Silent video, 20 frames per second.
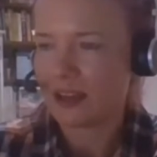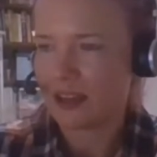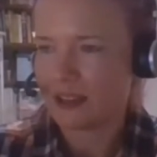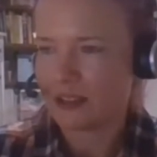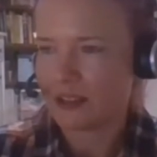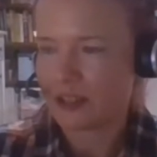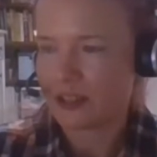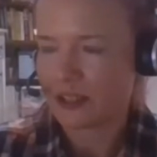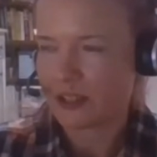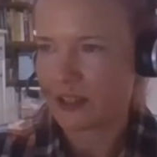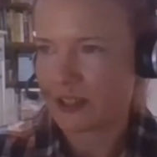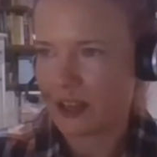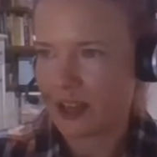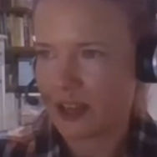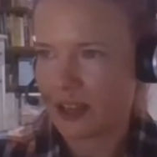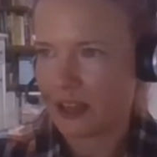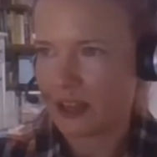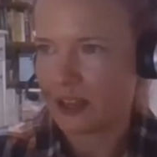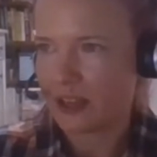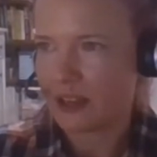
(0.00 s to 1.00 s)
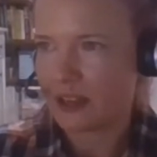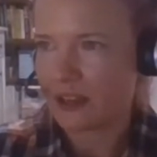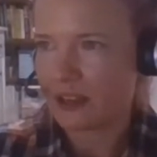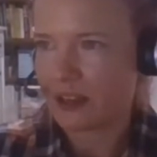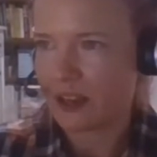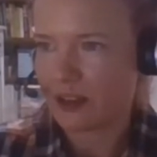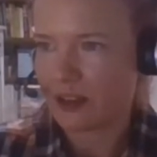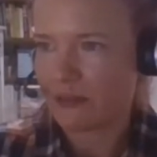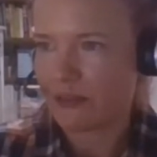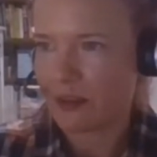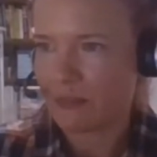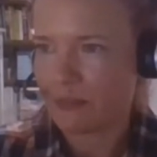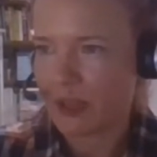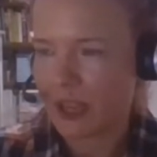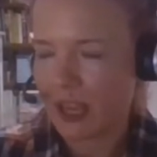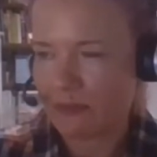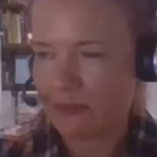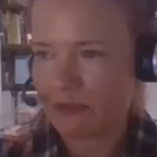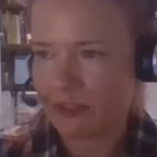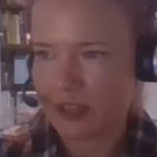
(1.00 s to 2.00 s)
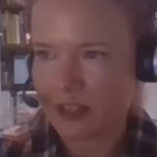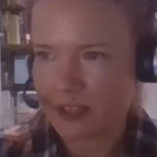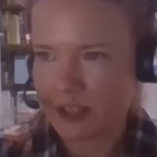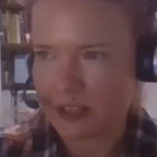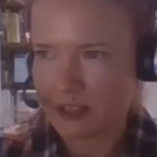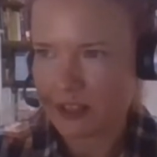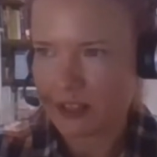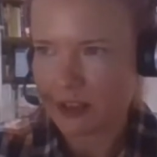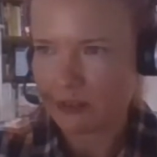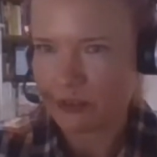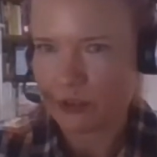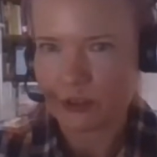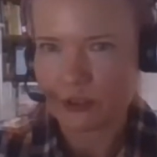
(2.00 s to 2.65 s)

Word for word: and just uh, kind of then became very self